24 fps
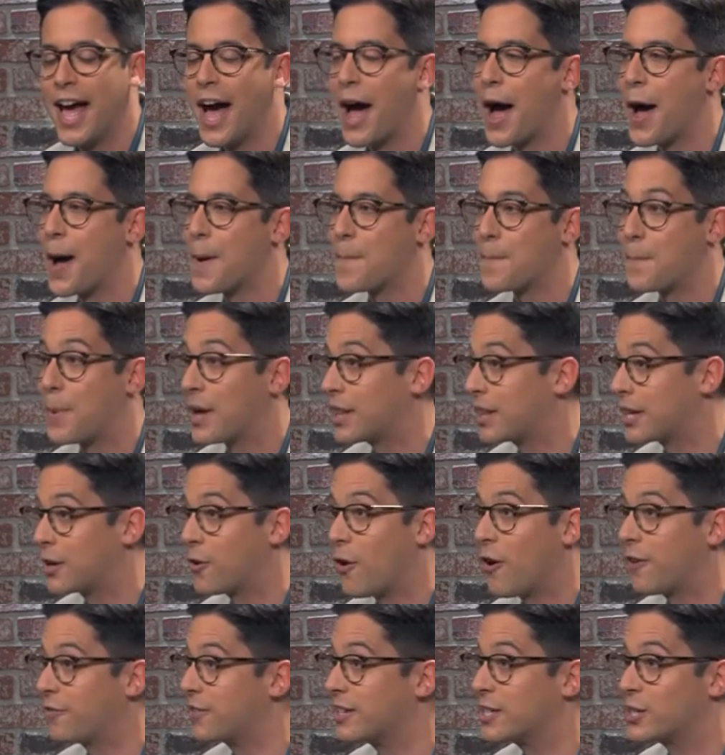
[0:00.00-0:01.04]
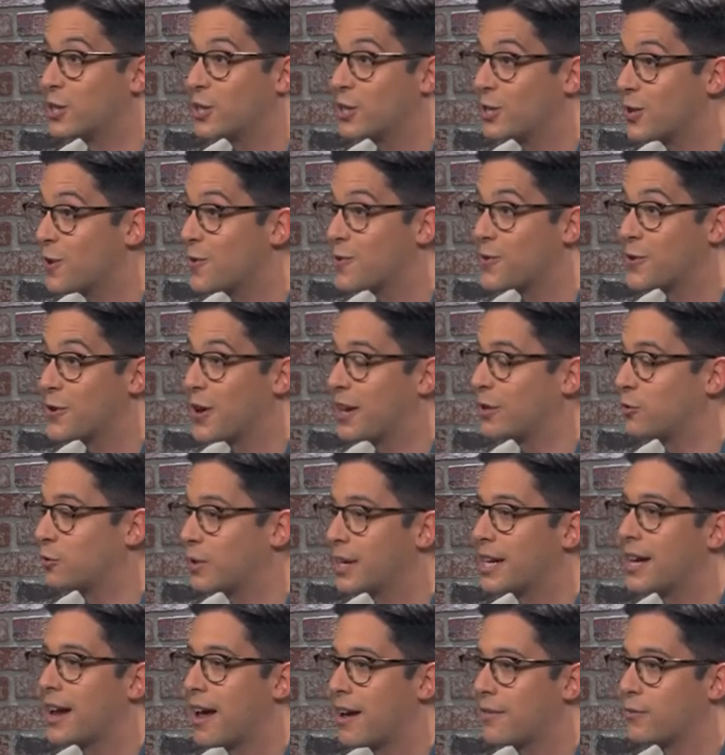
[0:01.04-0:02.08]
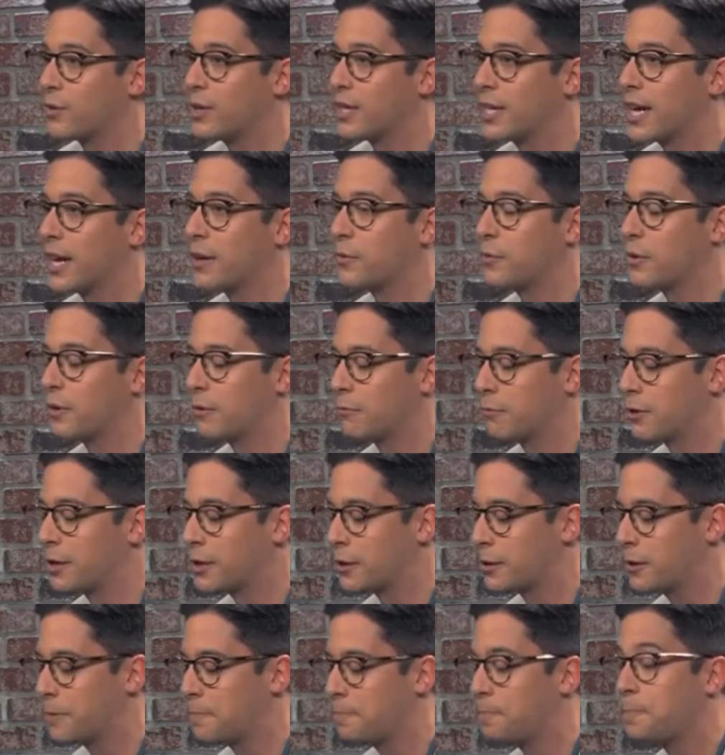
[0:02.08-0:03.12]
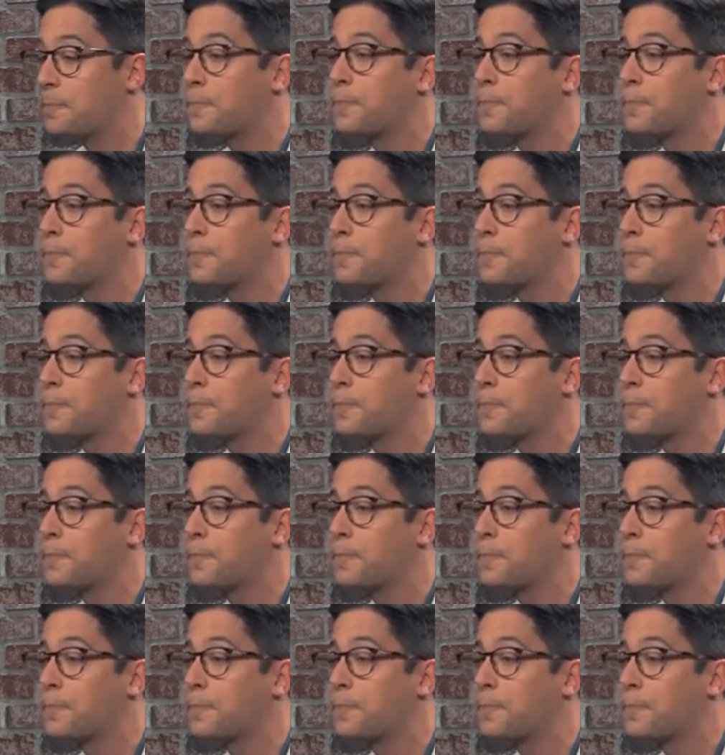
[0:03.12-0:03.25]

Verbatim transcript: Uh, but the coffee is so good. I drink it every day. Really, really good.